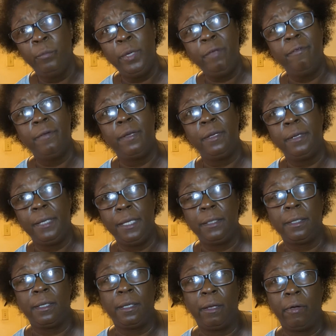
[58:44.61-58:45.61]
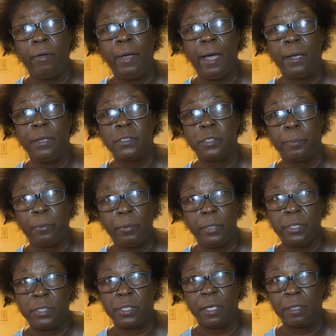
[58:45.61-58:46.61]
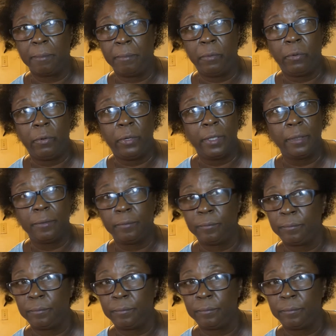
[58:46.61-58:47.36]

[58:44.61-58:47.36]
we really need to learn how to support each other more.